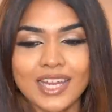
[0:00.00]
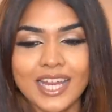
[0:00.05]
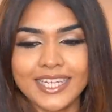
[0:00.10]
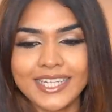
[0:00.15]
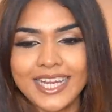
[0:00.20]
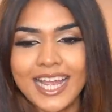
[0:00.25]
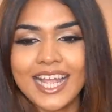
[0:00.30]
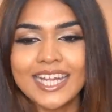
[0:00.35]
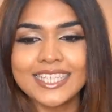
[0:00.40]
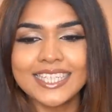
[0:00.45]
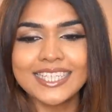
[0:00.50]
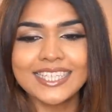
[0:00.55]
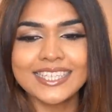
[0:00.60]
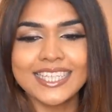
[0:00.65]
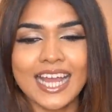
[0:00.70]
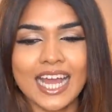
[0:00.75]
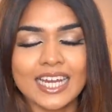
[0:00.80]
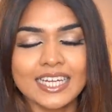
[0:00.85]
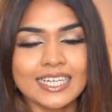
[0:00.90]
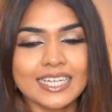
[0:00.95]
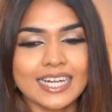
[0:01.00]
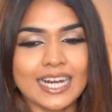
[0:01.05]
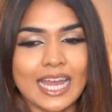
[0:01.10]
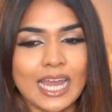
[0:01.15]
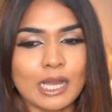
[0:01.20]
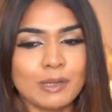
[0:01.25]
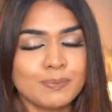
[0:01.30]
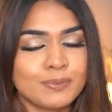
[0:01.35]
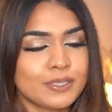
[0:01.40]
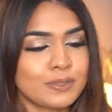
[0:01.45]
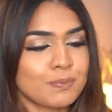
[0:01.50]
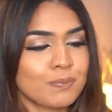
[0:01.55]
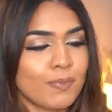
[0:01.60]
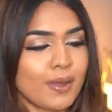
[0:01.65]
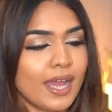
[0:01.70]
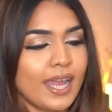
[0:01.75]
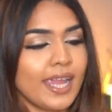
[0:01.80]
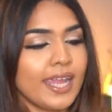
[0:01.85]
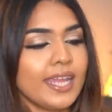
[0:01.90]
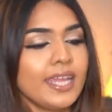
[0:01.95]
Yeah, I think that wraps
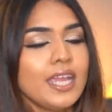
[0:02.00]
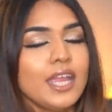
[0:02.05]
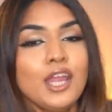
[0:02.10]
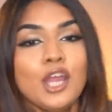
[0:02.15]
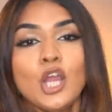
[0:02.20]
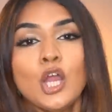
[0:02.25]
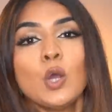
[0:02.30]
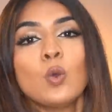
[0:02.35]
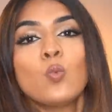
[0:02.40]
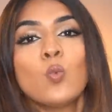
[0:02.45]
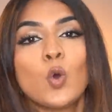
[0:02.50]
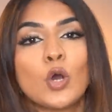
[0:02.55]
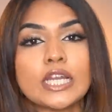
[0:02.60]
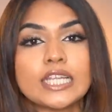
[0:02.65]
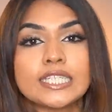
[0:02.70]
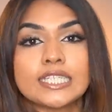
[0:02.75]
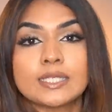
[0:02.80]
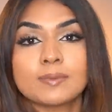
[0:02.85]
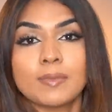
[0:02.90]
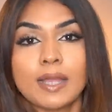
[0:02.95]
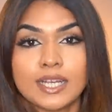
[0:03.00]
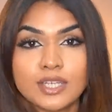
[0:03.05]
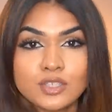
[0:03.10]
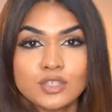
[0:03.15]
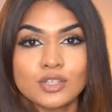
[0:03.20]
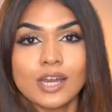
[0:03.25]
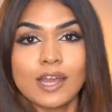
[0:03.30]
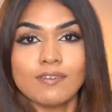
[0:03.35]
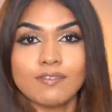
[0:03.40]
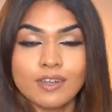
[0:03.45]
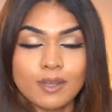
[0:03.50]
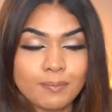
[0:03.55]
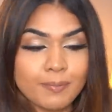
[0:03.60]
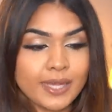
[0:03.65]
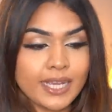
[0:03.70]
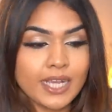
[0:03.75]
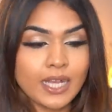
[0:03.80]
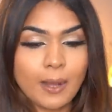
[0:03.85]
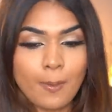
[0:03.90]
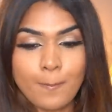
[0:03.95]
my what's in my travel
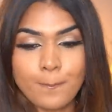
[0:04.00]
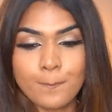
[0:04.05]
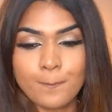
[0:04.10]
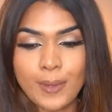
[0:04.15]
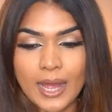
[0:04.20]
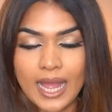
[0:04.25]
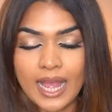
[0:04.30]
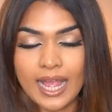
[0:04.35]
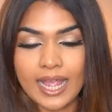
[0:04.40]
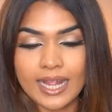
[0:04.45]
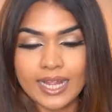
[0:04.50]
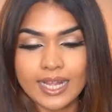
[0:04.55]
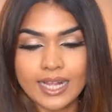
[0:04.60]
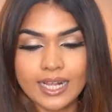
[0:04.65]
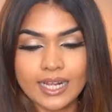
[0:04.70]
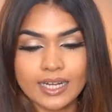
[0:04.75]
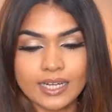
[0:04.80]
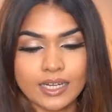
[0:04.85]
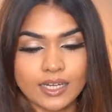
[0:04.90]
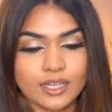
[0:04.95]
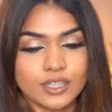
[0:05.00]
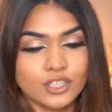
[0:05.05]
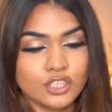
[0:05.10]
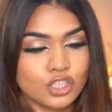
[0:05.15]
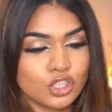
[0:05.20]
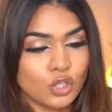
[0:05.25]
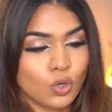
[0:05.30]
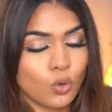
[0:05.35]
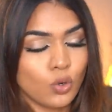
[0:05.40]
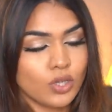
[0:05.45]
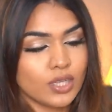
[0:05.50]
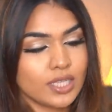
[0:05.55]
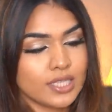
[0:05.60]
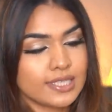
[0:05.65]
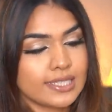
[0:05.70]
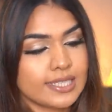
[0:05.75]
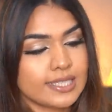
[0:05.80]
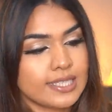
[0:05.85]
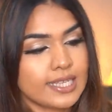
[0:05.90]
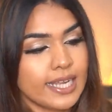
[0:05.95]
makeup bag show.
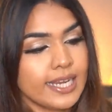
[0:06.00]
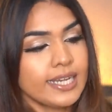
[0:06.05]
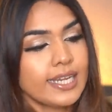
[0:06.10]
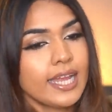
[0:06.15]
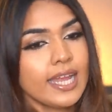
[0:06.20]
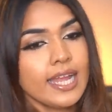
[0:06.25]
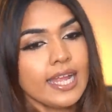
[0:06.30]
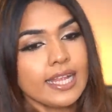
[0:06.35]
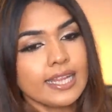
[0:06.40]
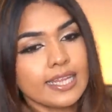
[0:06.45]
This is it.